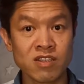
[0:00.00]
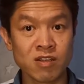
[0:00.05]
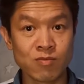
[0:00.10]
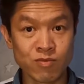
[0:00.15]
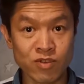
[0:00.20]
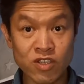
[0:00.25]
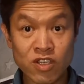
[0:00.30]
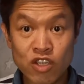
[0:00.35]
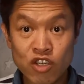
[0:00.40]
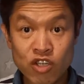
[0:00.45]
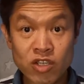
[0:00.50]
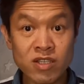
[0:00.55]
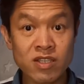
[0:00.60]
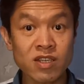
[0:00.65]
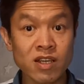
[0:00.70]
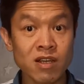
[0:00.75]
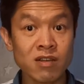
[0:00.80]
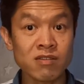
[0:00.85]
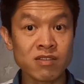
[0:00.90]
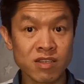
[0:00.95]
Now,
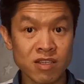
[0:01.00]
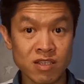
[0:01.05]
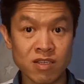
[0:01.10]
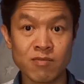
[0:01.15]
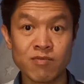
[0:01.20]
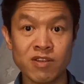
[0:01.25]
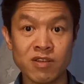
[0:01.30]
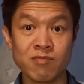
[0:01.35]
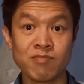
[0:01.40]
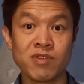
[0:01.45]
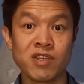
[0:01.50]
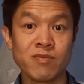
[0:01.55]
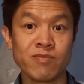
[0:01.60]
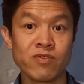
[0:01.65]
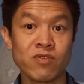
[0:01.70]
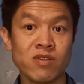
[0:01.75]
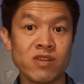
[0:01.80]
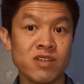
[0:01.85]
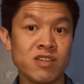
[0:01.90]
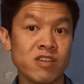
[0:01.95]
musicians are disciplined
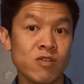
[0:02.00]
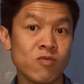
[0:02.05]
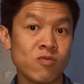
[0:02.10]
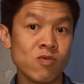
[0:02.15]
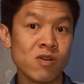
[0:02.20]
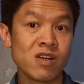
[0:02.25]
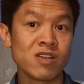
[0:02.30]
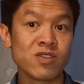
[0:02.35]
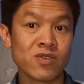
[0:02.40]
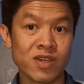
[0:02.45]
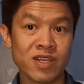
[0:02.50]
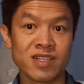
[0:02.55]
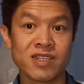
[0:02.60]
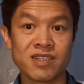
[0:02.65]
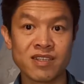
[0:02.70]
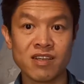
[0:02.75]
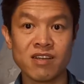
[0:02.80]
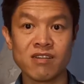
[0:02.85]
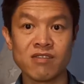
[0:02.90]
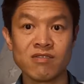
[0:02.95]
people and they want to
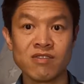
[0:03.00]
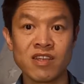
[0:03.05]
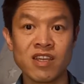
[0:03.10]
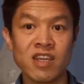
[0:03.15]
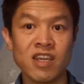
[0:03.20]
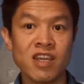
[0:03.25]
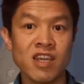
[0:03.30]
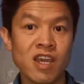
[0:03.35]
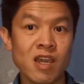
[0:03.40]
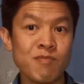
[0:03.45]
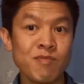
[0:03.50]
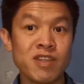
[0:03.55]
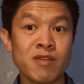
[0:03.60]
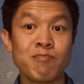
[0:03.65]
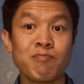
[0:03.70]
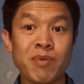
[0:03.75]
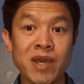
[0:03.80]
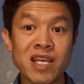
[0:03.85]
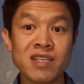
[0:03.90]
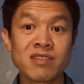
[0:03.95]
excel and be
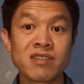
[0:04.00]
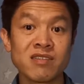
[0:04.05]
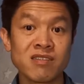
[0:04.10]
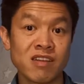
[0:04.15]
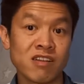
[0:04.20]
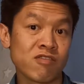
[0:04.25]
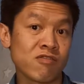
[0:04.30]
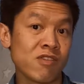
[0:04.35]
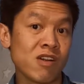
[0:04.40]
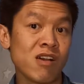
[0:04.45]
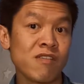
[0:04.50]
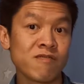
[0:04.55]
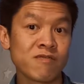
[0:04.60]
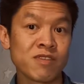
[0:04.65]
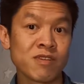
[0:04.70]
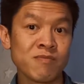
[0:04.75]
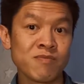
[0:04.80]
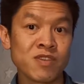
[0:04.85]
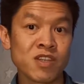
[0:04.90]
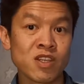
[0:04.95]
the best in their
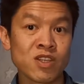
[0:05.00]
craft.